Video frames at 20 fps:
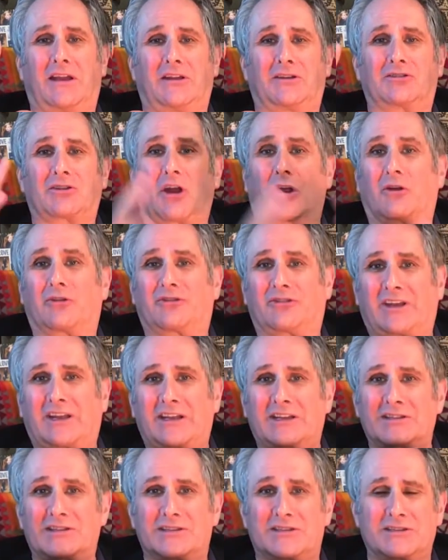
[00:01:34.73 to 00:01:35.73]
Charles
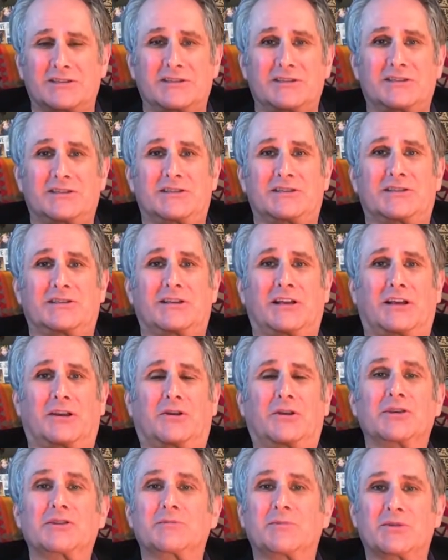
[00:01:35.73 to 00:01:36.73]
Dickens's
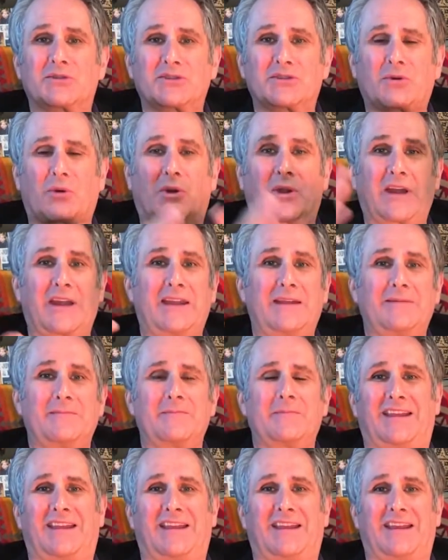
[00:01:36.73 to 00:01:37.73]
Christmas Story,
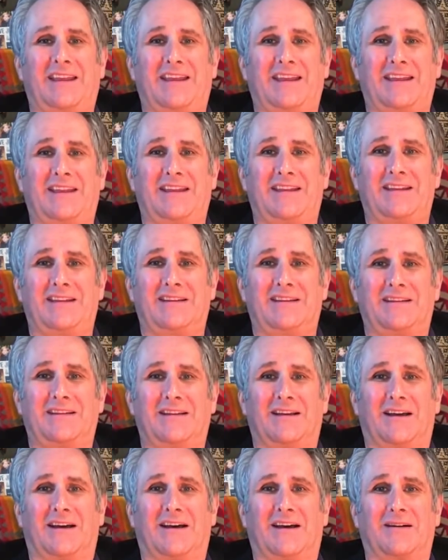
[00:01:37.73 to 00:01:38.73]
the
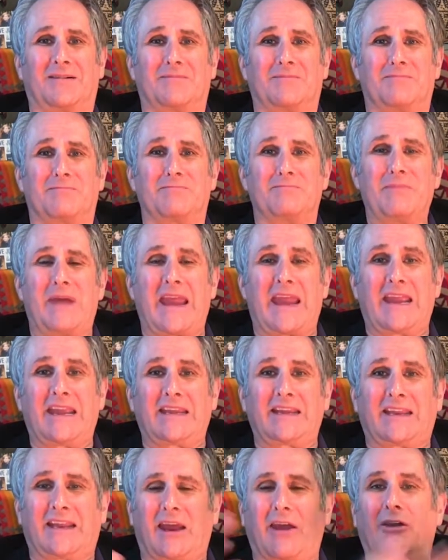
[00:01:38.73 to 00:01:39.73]

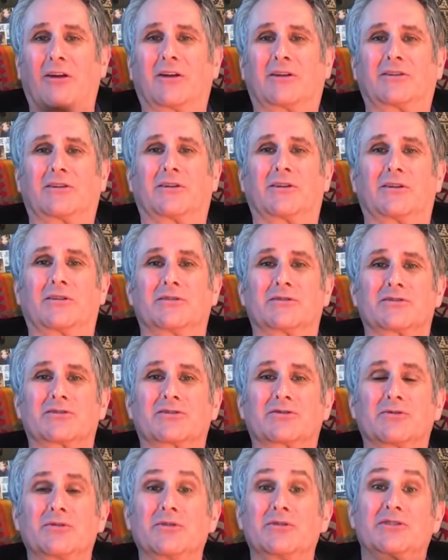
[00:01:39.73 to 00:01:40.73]
main character
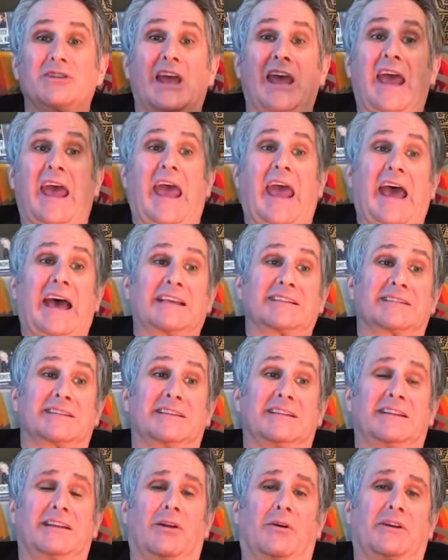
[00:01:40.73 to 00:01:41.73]
Scrooge has,
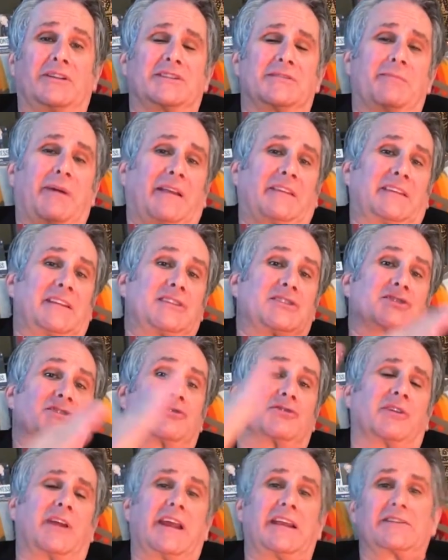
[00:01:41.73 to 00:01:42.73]
it's about this
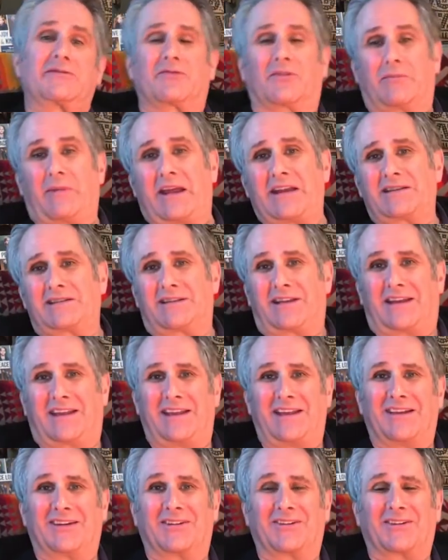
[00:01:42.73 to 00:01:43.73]
transformation that
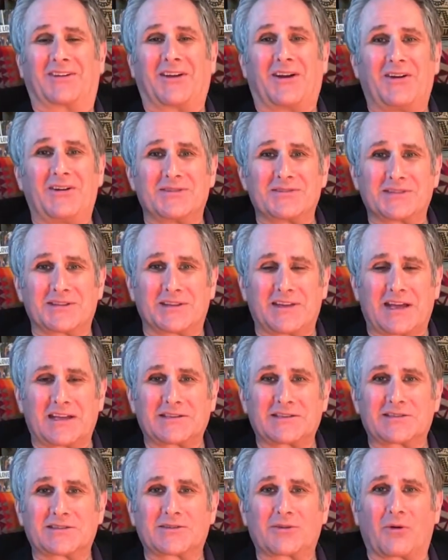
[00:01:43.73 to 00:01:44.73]
he undergoes in that
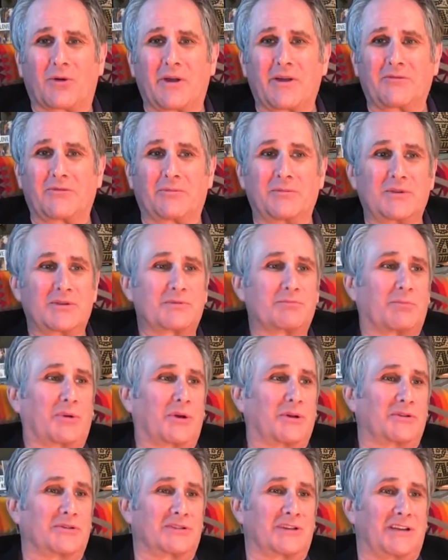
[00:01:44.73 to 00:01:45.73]
story, from this
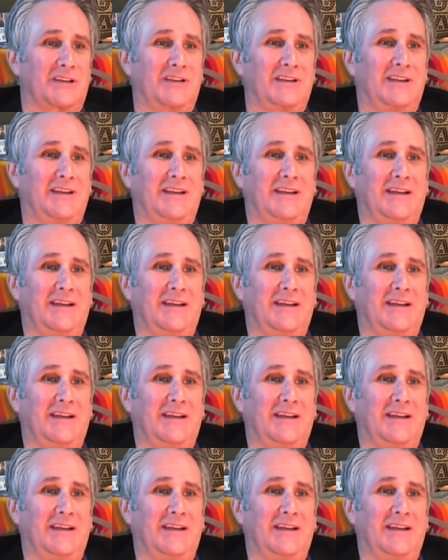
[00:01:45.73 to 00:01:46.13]
person